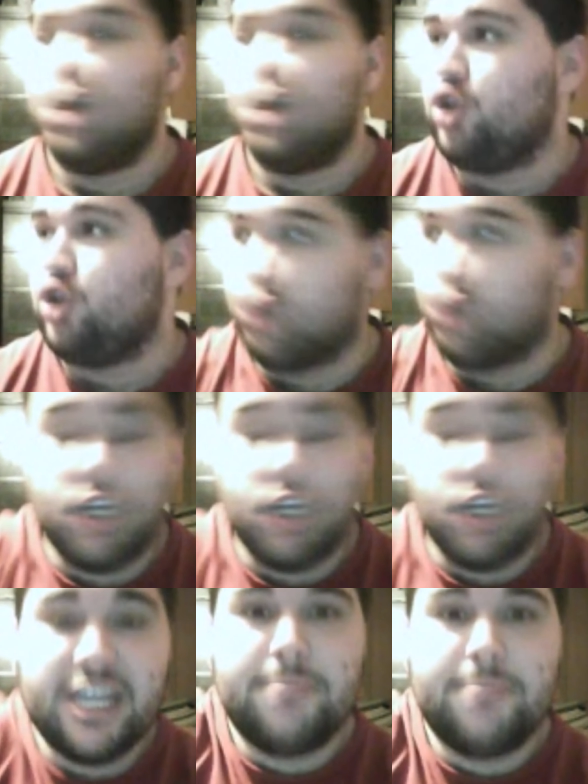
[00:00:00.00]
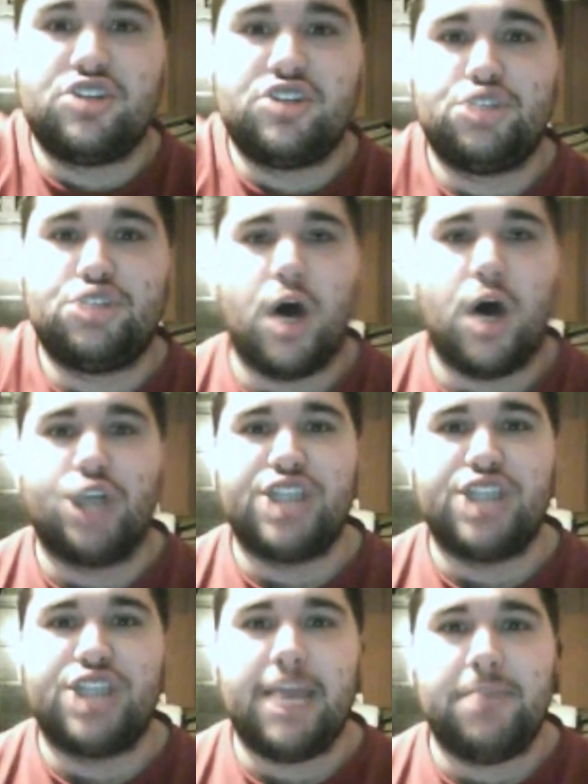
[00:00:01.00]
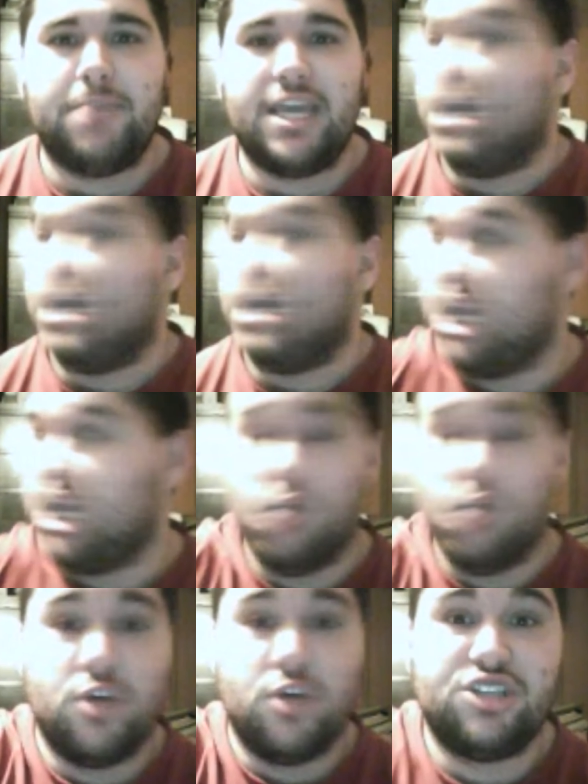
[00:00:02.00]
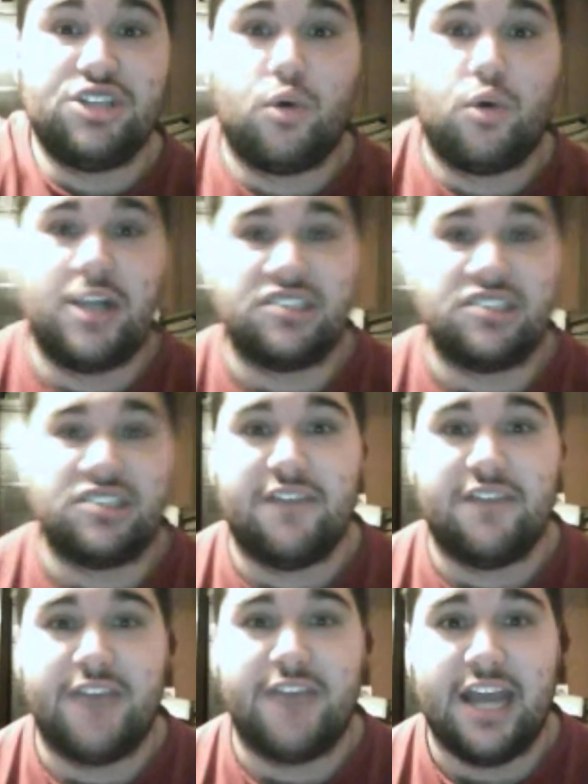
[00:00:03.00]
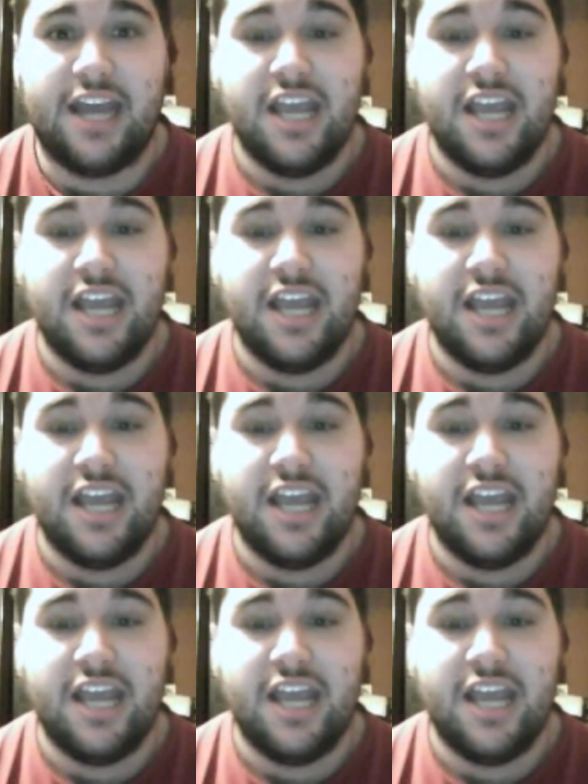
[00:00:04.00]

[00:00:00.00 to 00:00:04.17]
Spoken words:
Look at Mr. Paul JB. He went to a wrestling event.